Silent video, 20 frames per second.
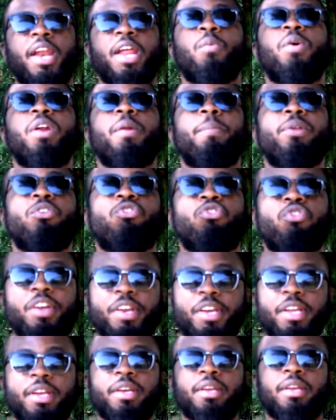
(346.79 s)
they want to be
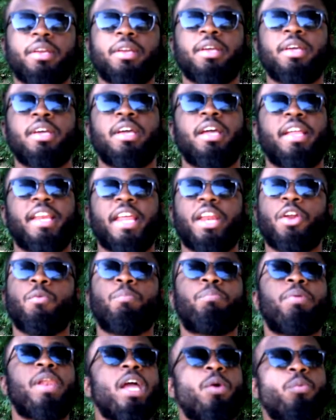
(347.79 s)
treated and they
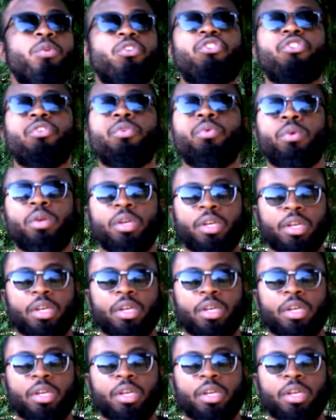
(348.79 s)
don't play with you.